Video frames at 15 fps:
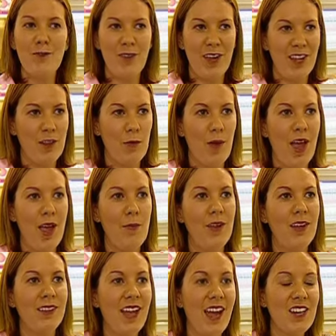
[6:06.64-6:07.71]
feed the
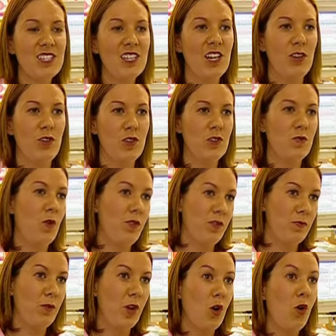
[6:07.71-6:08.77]
baby, and they actually lose what
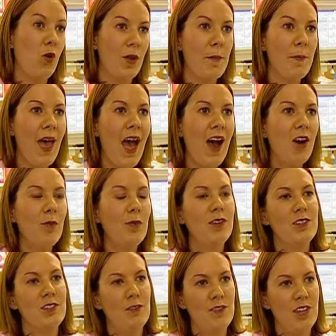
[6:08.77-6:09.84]
we call
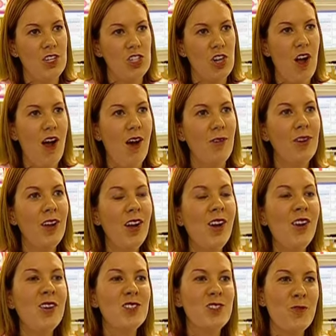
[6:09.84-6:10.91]
empowerment of their child.
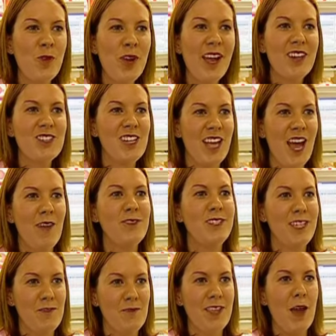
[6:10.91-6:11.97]
So we actually have
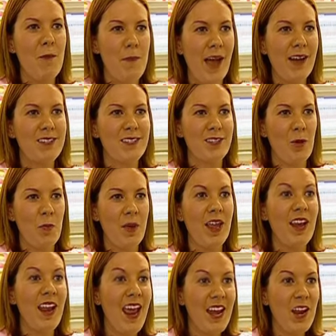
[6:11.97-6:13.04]
to give that back to them
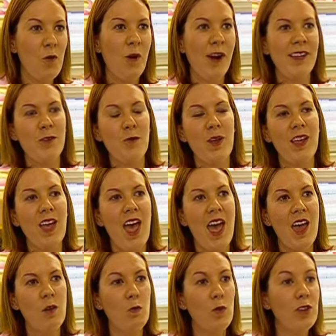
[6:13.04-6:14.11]
in any way that we
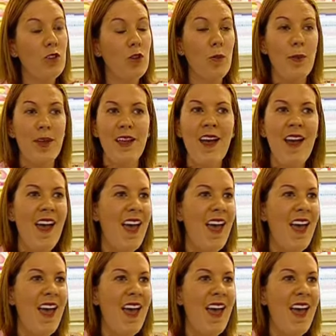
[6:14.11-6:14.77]
can, whether it be